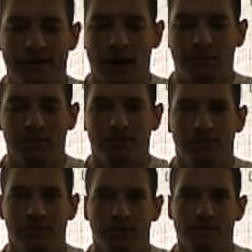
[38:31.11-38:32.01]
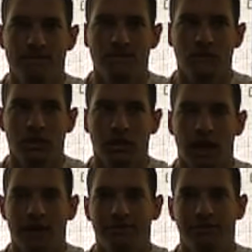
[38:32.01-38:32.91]
tablets will
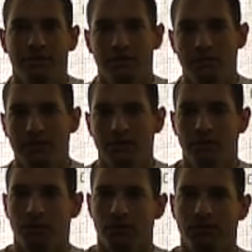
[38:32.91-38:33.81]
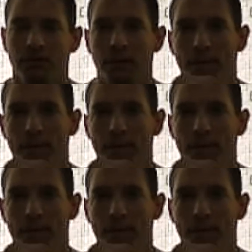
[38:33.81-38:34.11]
last. It depends on the person,